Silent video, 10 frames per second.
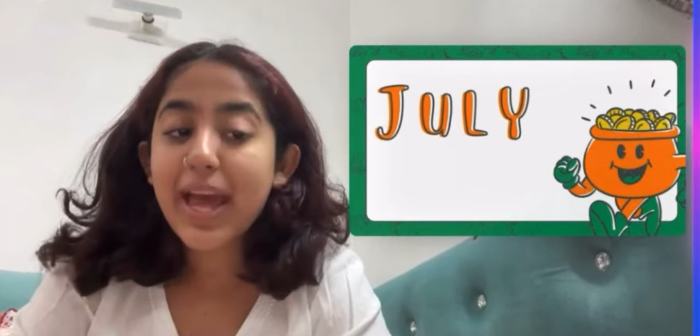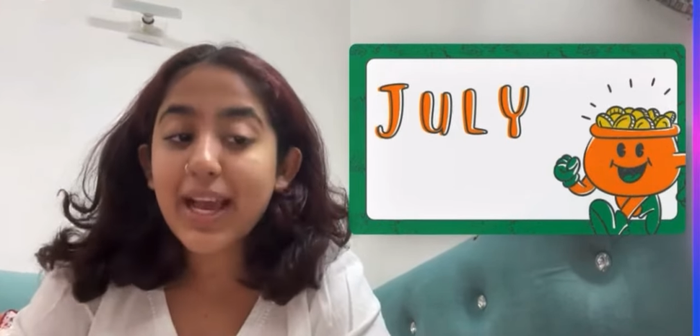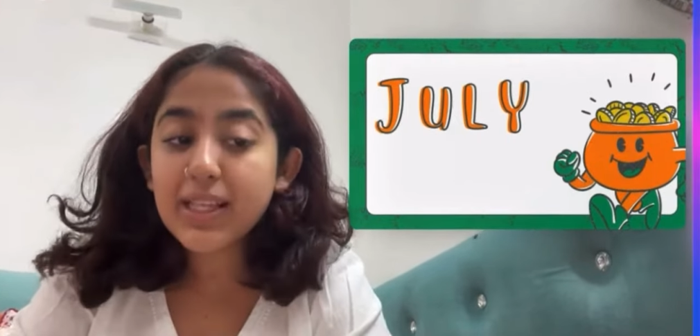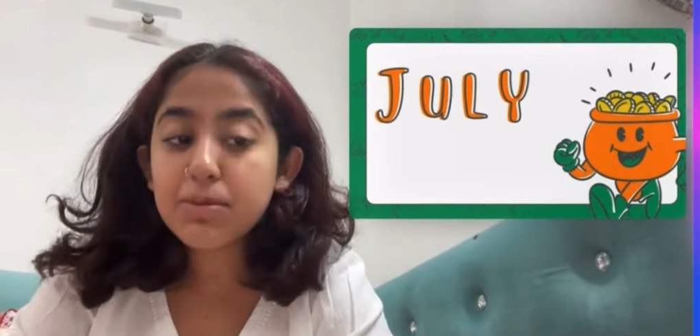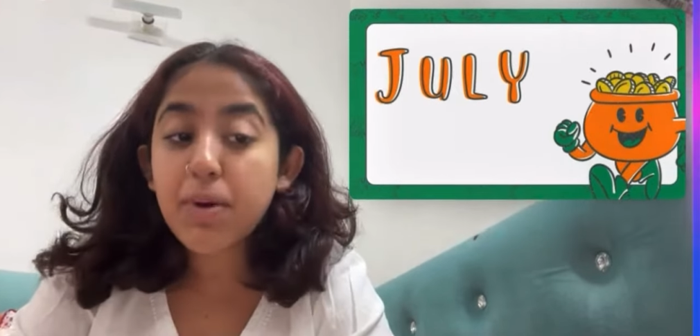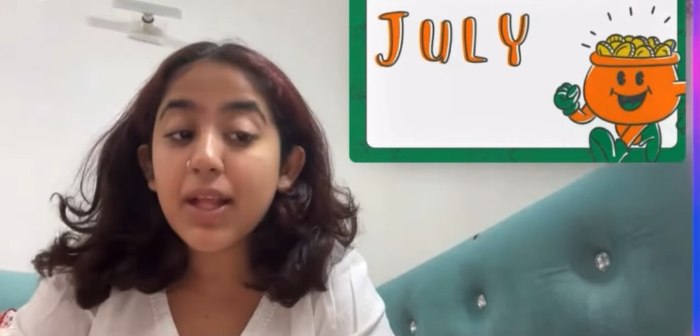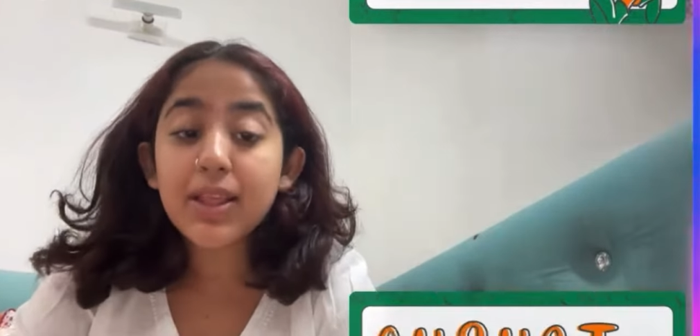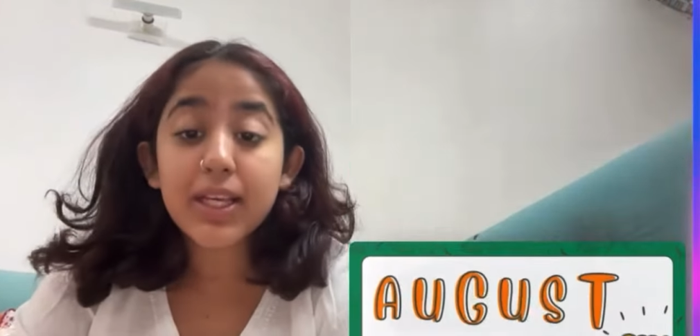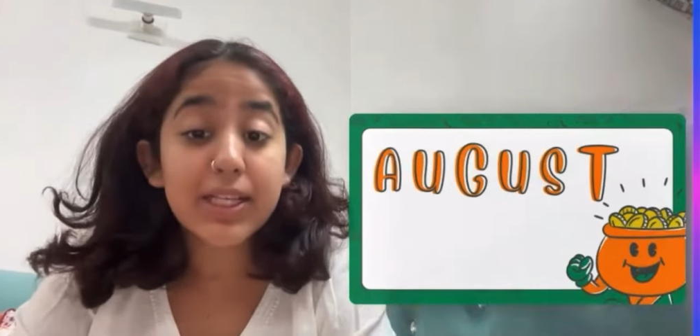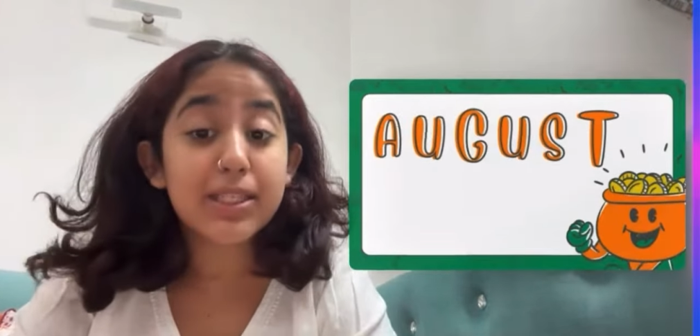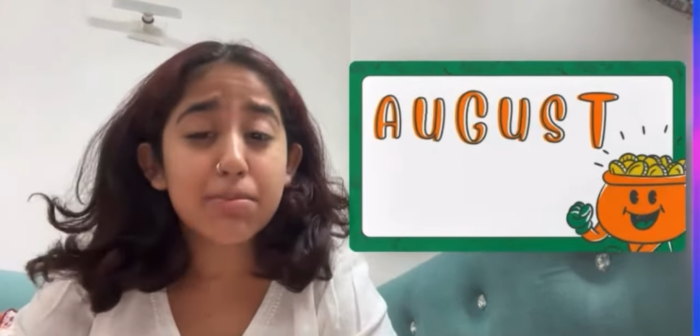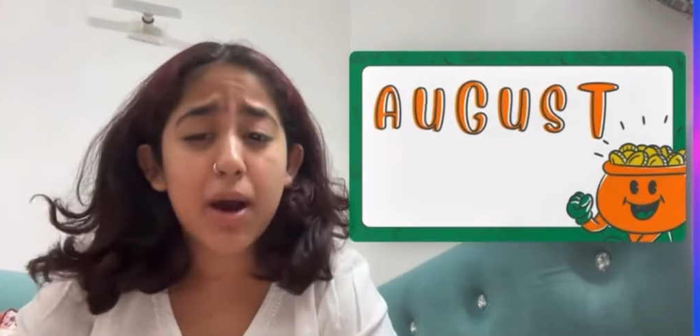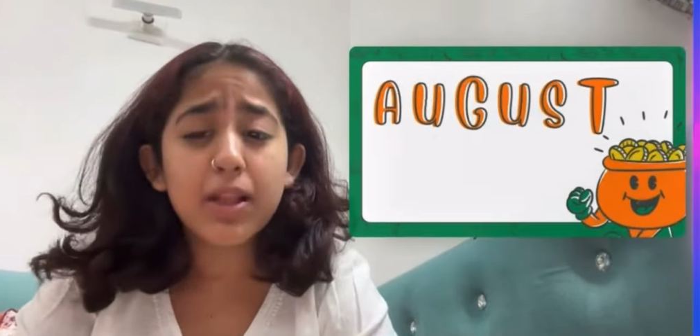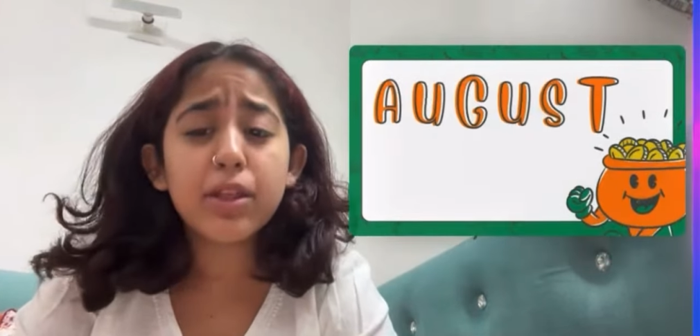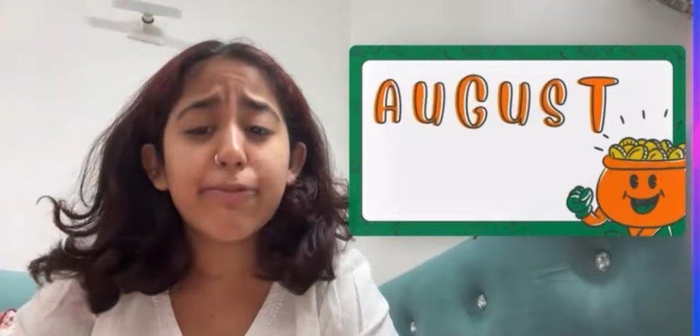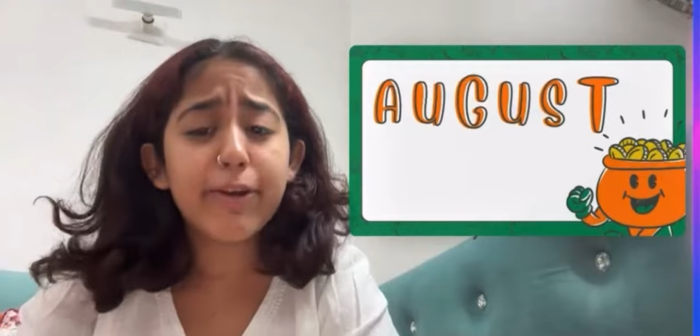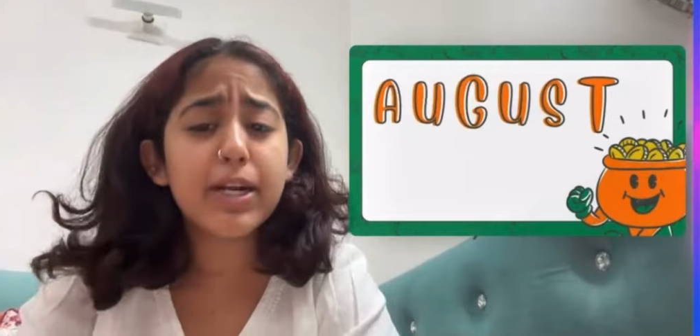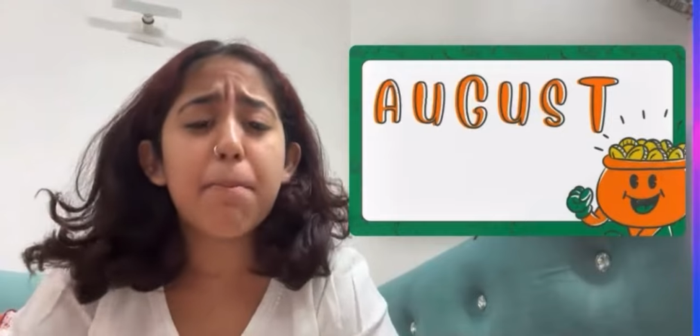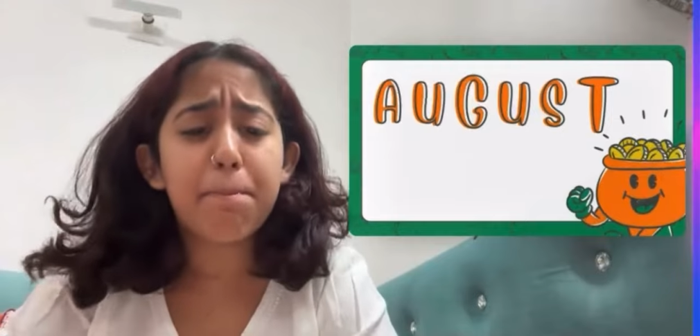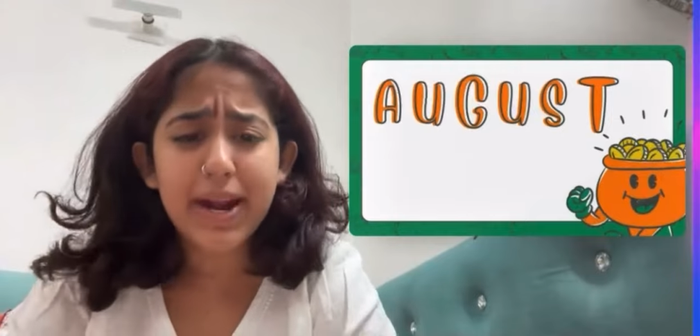The next month is the month of
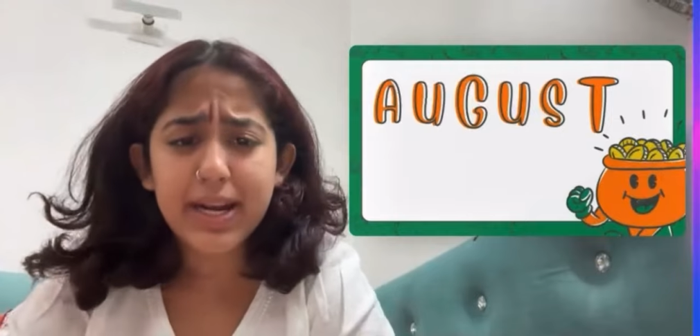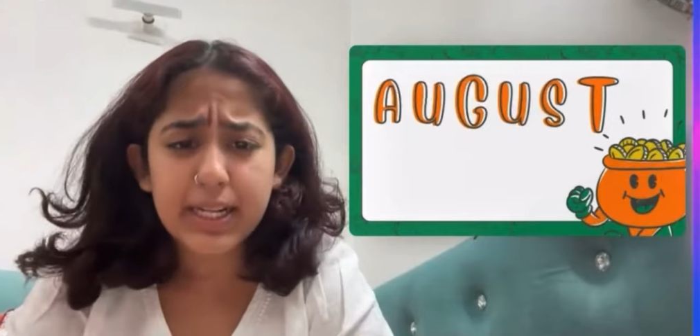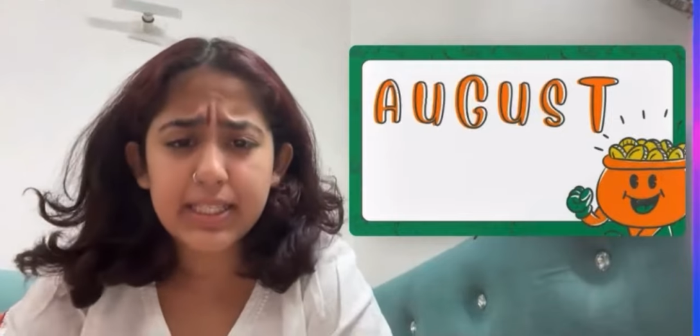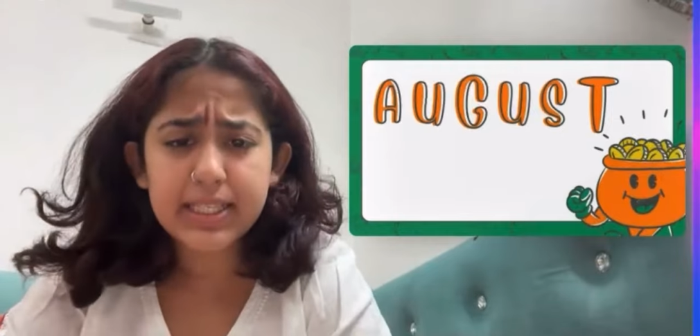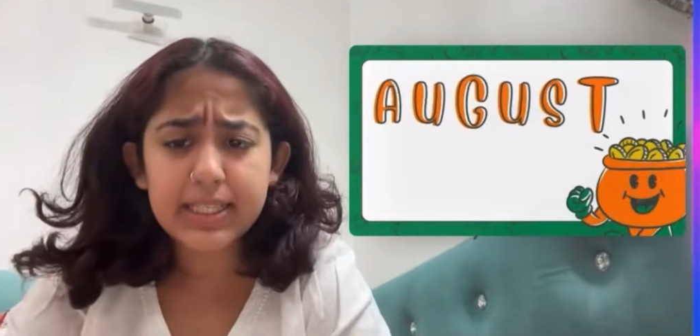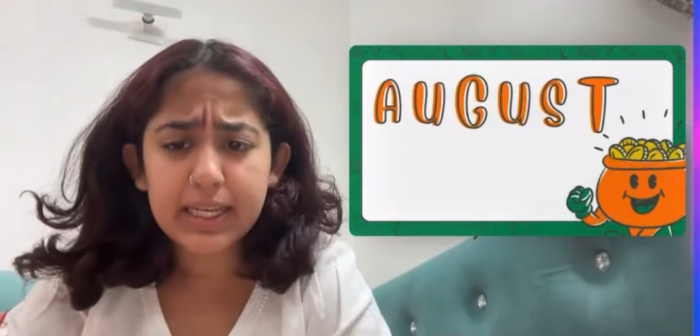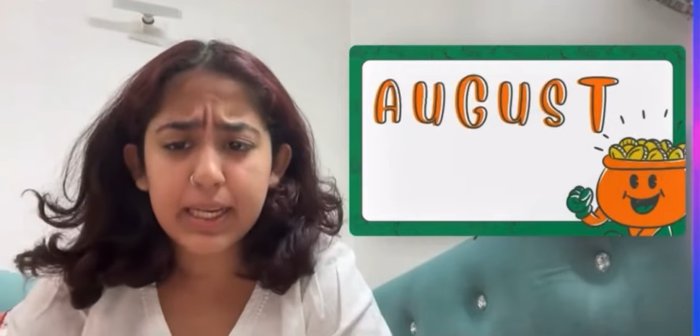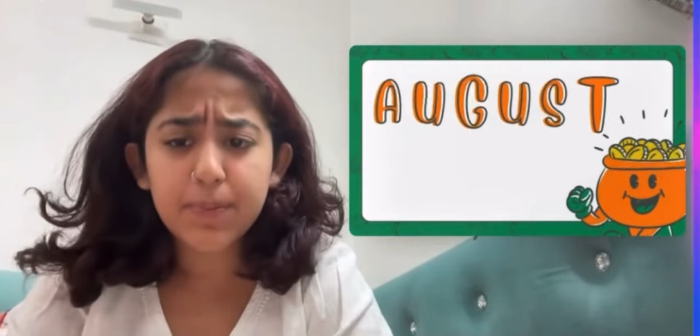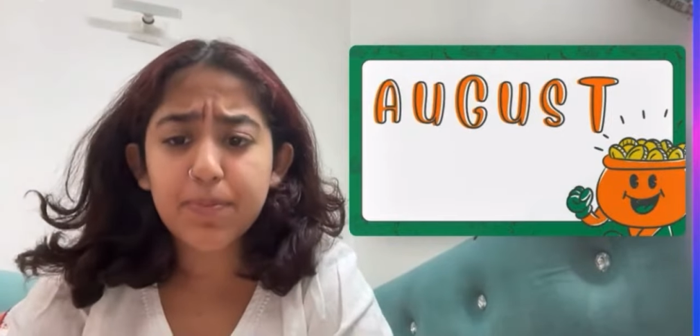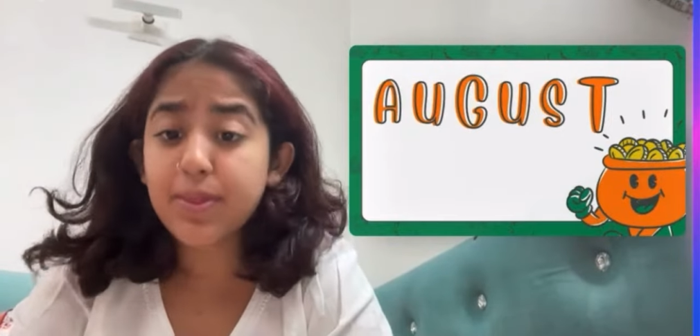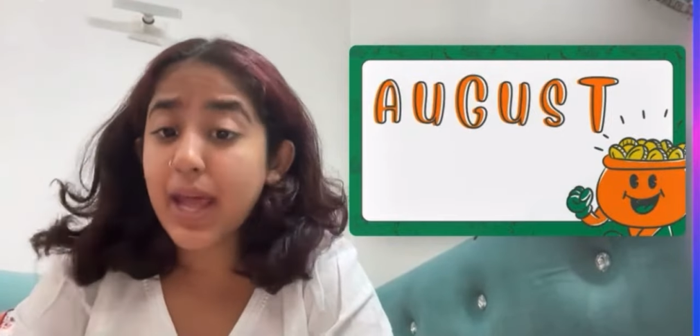Independence Day.